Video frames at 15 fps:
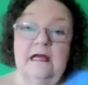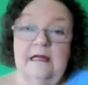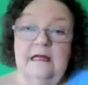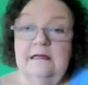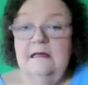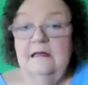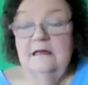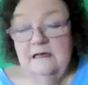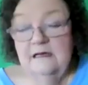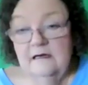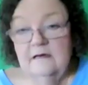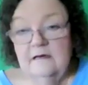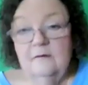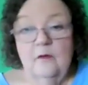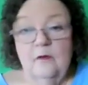and
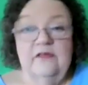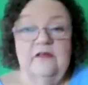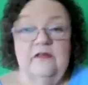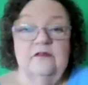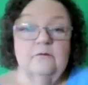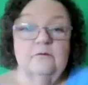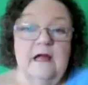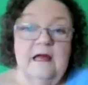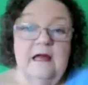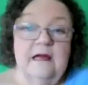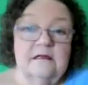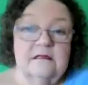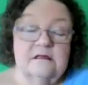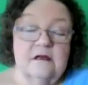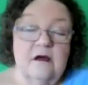they're within the regs?